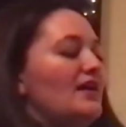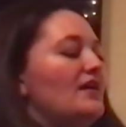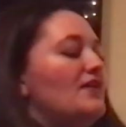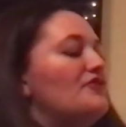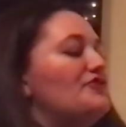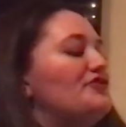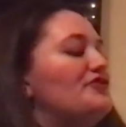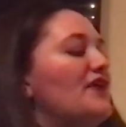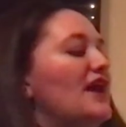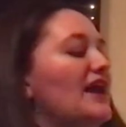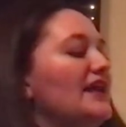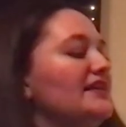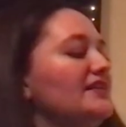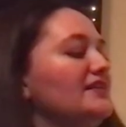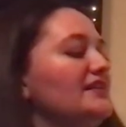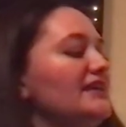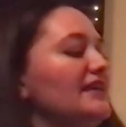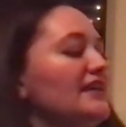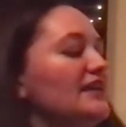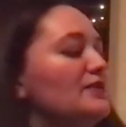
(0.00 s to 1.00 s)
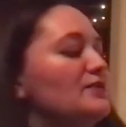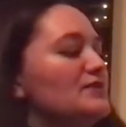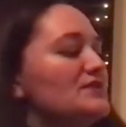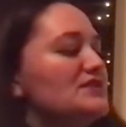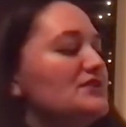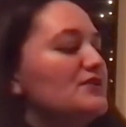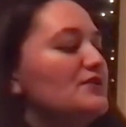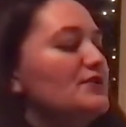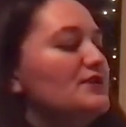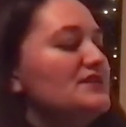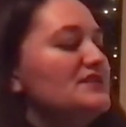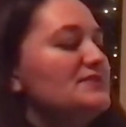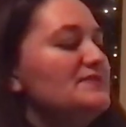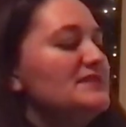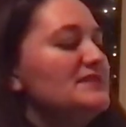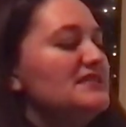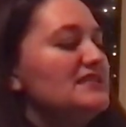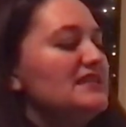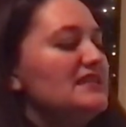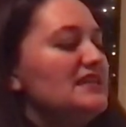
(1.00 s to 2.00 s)
Finally, it was
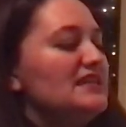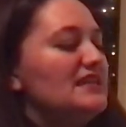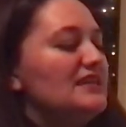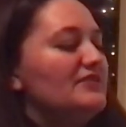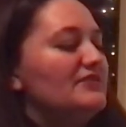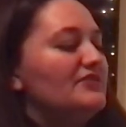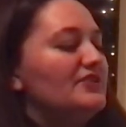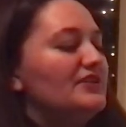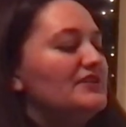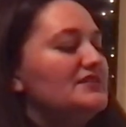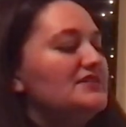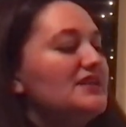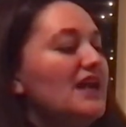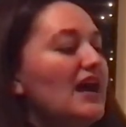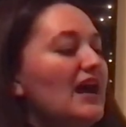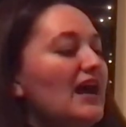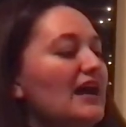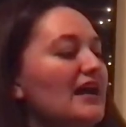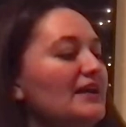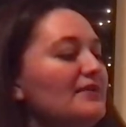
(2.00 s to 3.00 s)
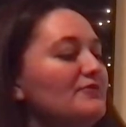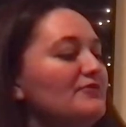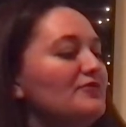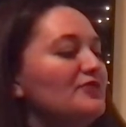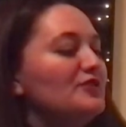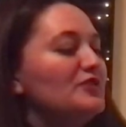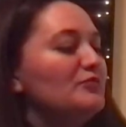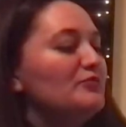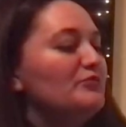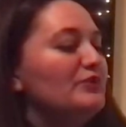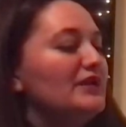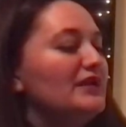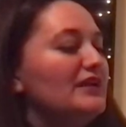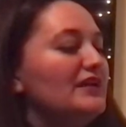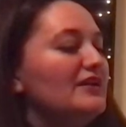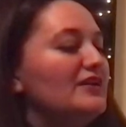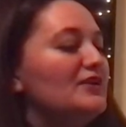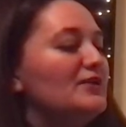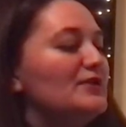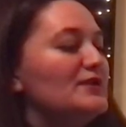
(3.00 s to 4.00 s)
Christmas Eve, Time for the
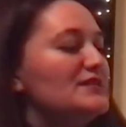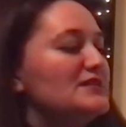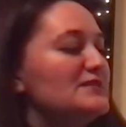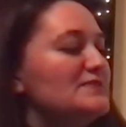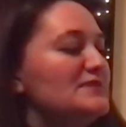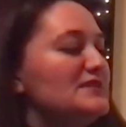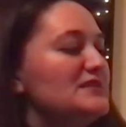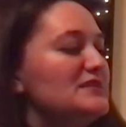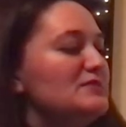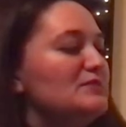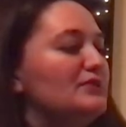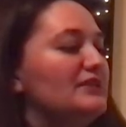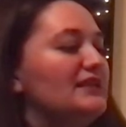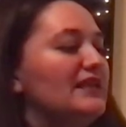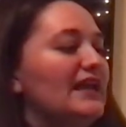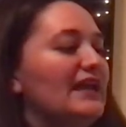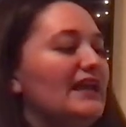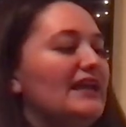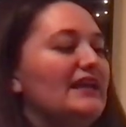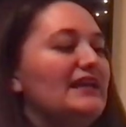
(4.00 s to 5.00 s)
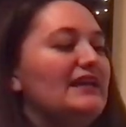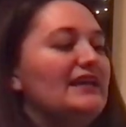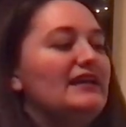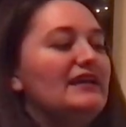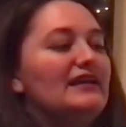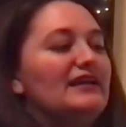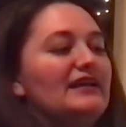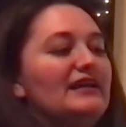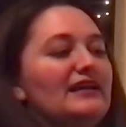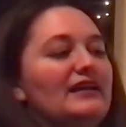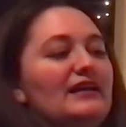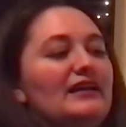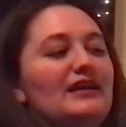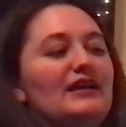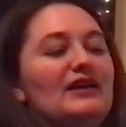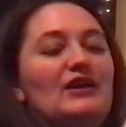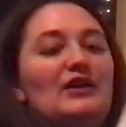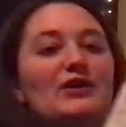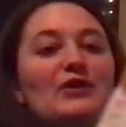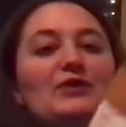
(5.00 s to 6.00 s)
big Christmas play.
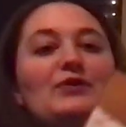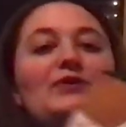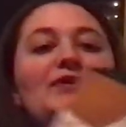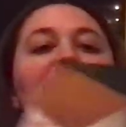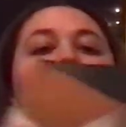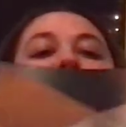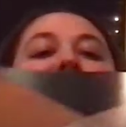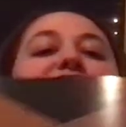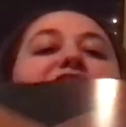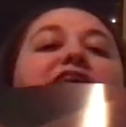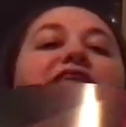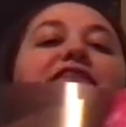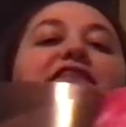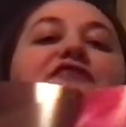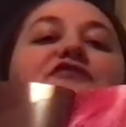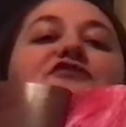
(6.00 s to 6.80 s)
Oh, it looks like they're